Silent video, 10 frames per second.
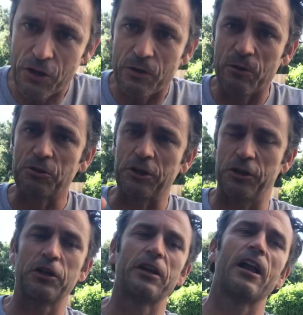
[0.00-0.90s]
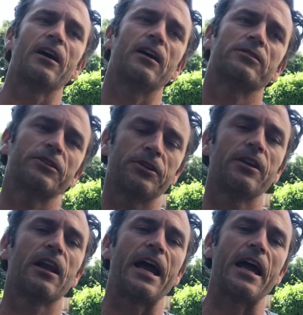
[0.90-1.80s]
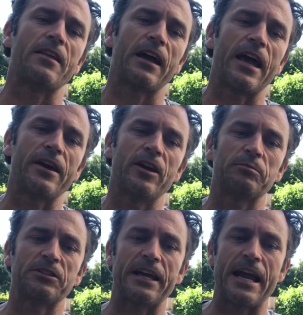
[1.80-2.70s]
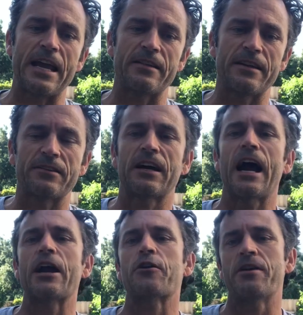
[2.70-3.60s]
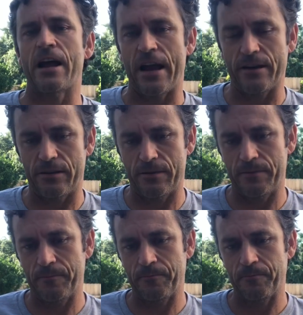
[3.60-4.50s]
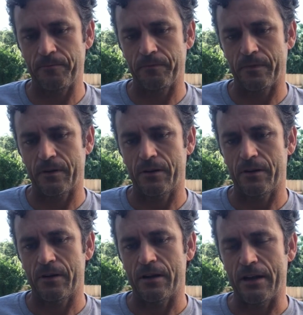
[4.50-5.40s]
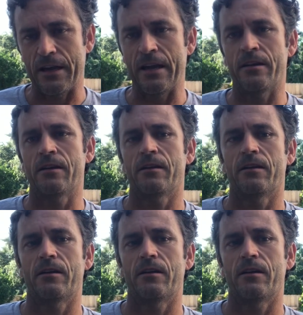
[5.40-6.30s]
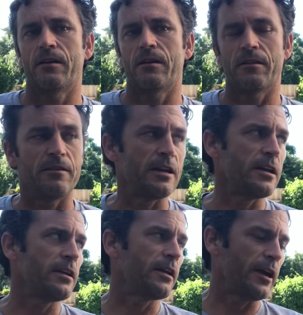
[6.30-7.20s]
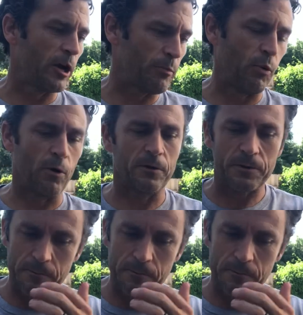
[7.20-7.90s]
There was such a delay that I ended up staying the entire night in the airport.